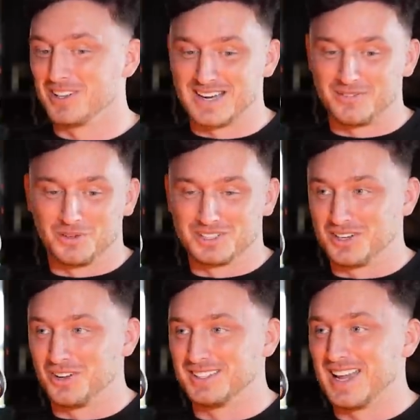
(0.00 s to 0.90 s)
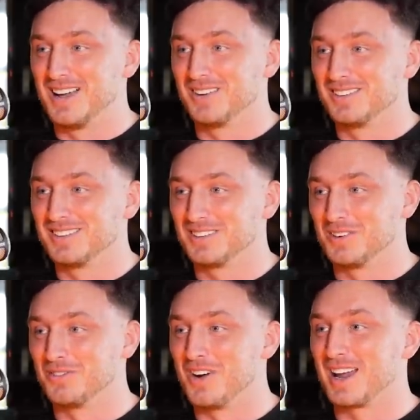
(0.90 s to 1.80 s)
whilst everyone's gone down. Yeah,
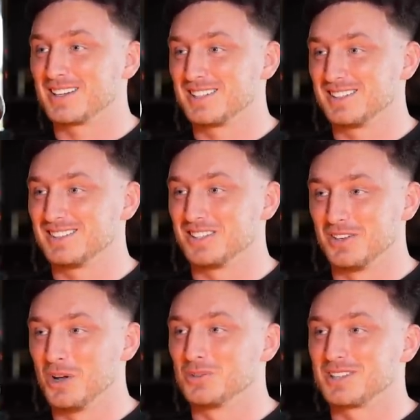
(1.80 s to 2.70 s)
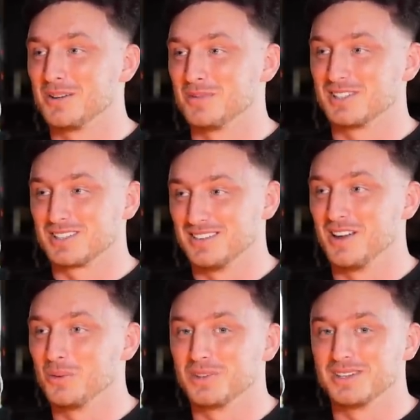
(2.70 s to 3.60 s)
got wrecks. Lost so it, the old timers yeah. know what